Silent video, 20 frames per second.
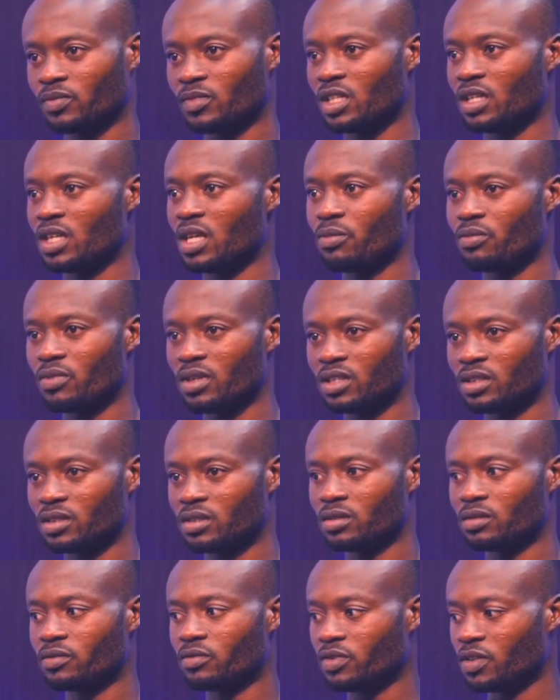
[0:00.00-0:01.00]
Then I pressed
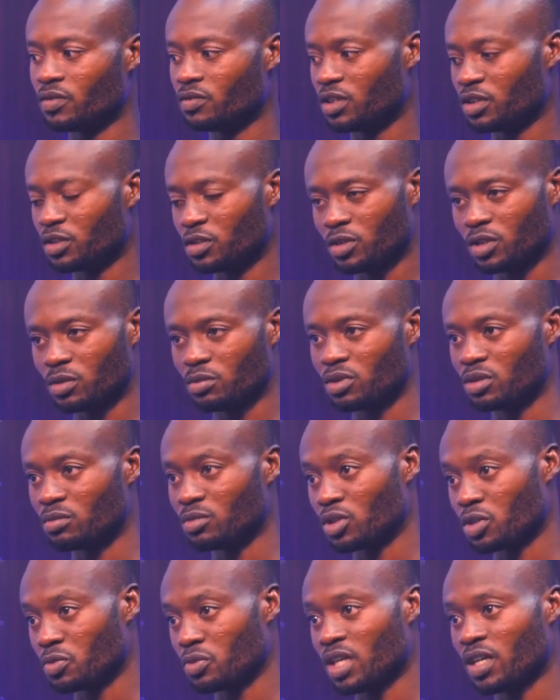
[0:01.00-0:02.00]
15-story building
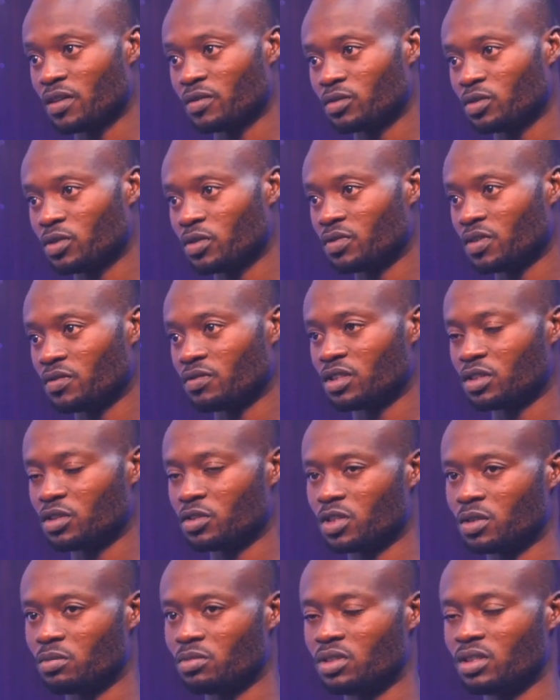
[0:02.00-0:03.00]
because we have two
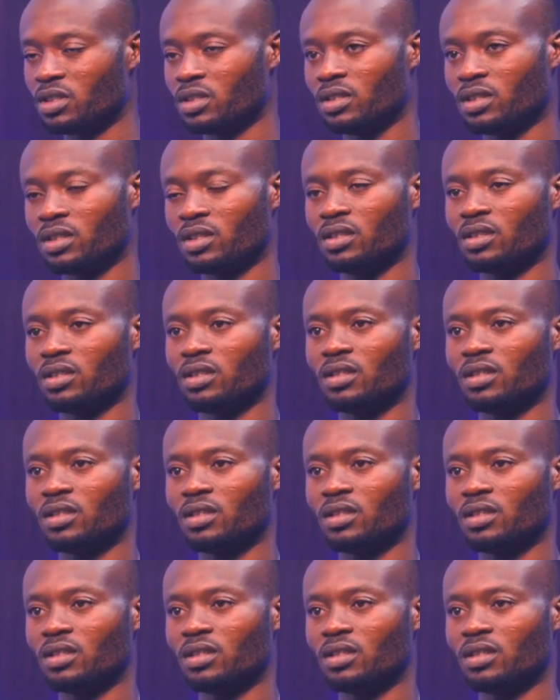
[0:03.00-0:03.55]
15-story buildings there.